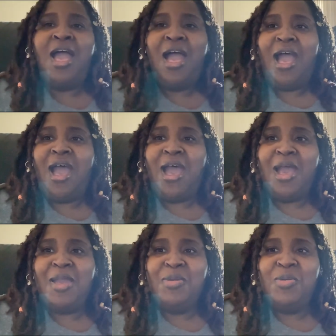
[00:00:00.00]

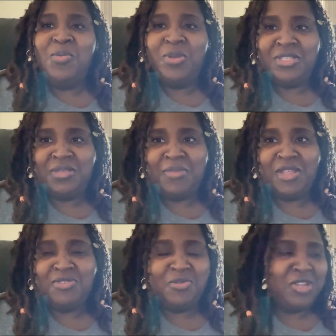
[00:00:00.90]
I went to my
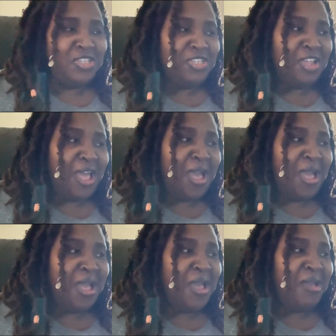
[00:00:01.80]
daughter's
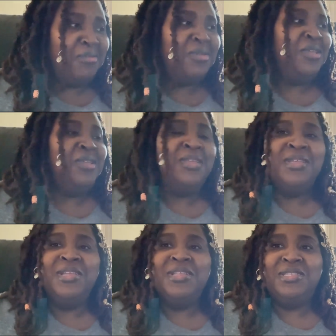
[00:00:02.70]
job
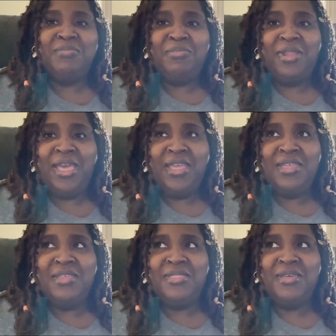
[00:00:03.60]
to
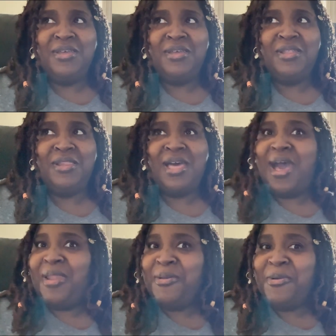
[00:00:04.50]
play the
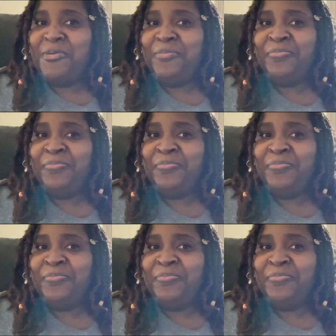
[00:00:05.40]
lotto.